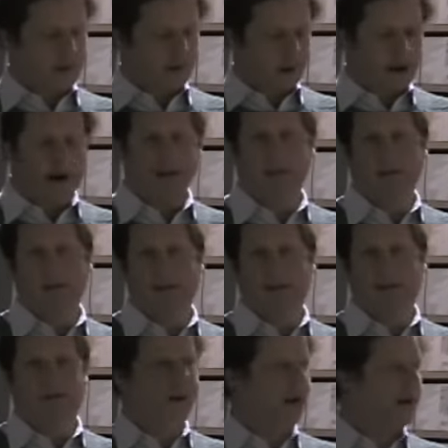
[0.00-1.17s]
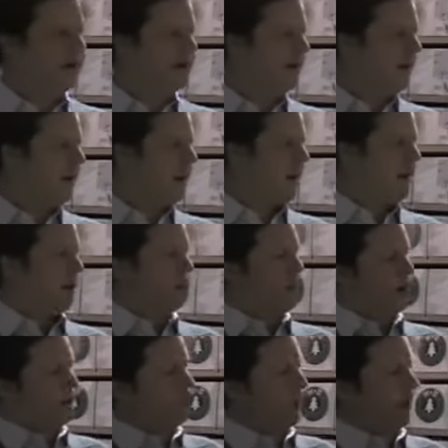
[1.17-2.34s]
possible defects. And that
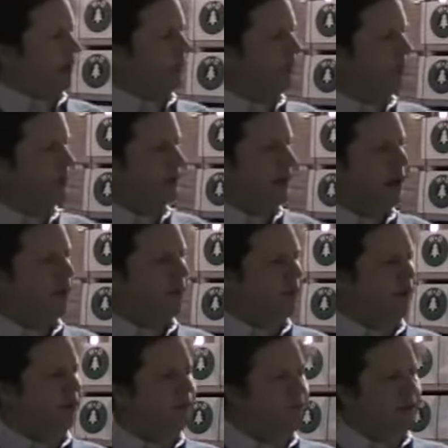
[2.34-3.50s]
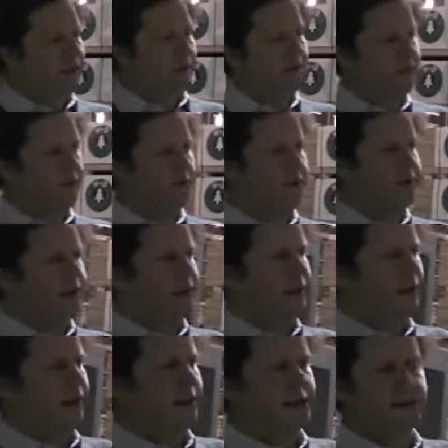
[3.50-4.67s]
might be, for example, if you can
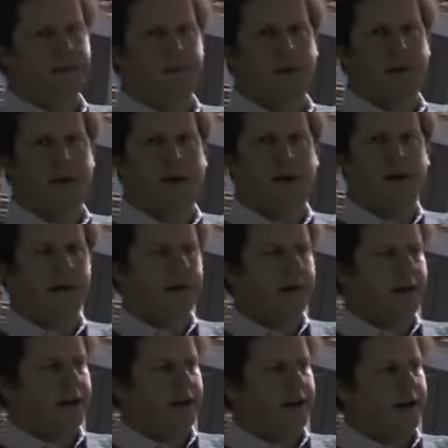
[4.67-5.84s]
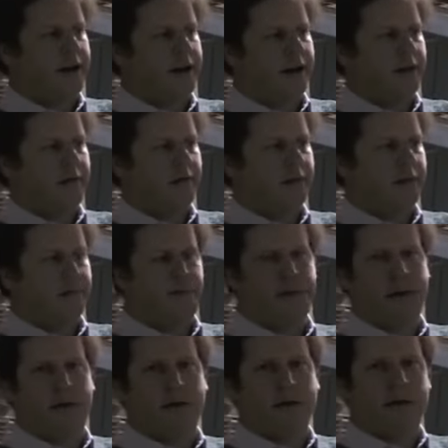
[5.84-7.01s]
see this small
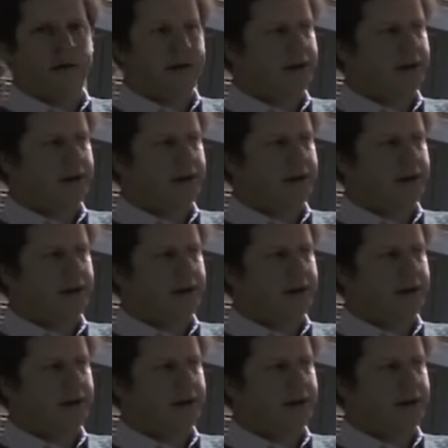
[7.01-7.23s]
mineral